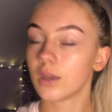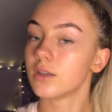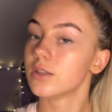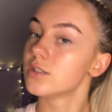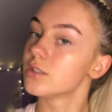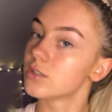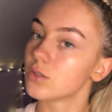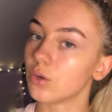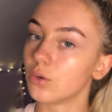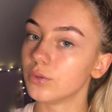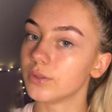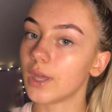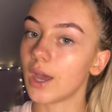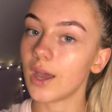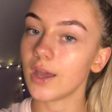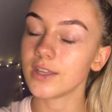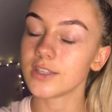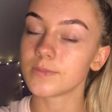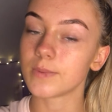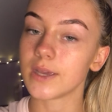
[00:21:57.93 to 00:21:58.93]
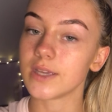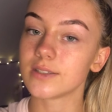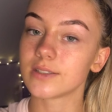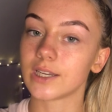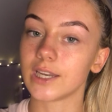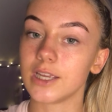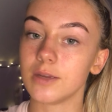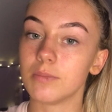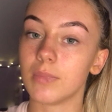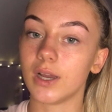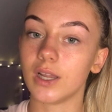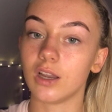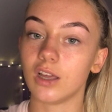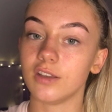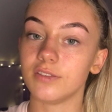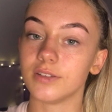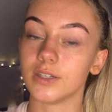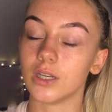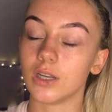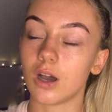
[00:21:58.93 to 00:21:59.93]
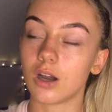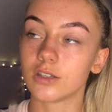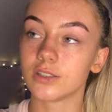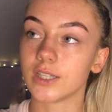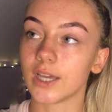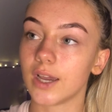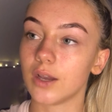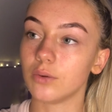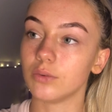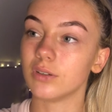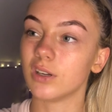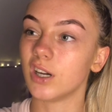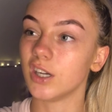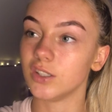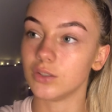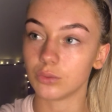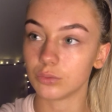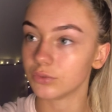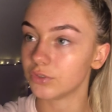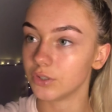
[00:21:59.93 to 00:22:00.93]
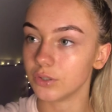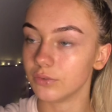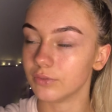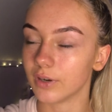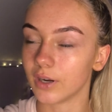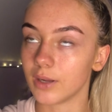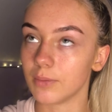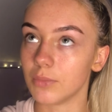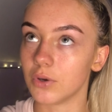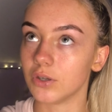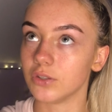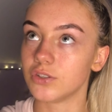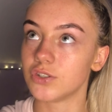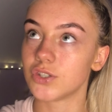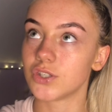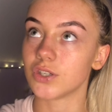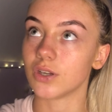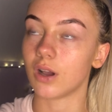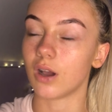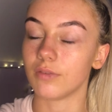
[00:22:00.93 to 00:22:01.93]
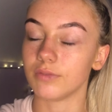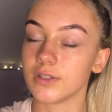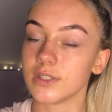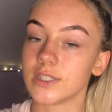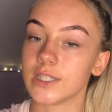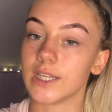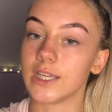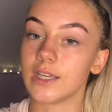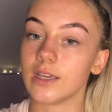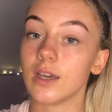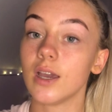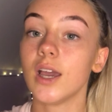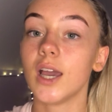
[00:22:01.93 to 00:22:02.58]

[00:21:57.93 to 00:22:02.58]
So that is basically my life in lockdown. I don't do very much, obviously